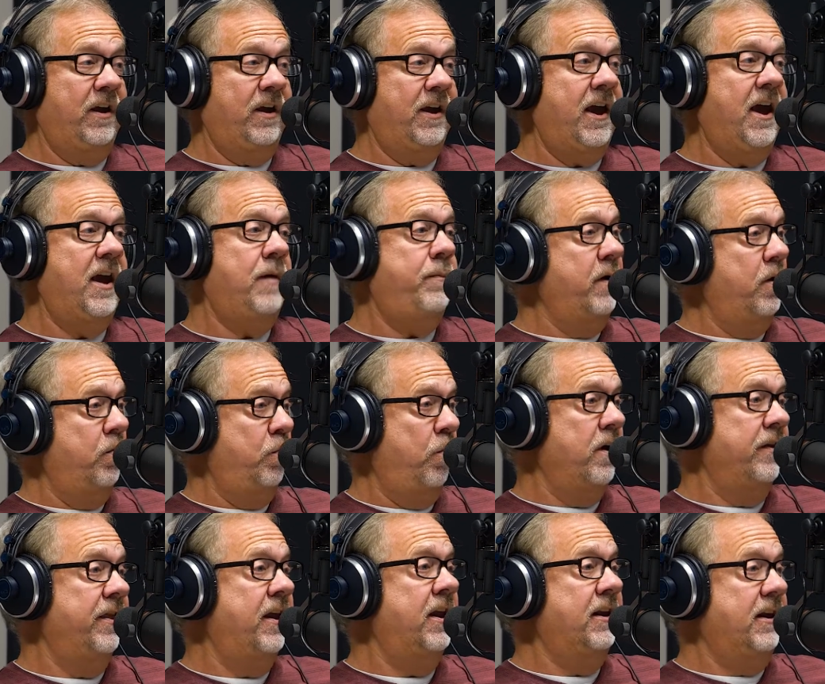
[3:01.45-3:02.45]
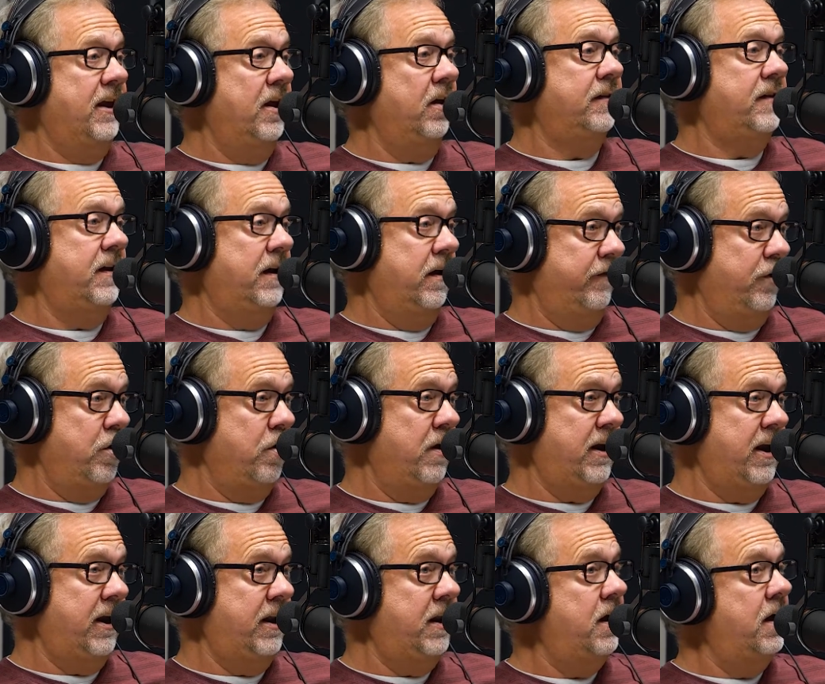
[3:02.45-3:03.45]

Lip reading: keep it, we're then guilty of greed,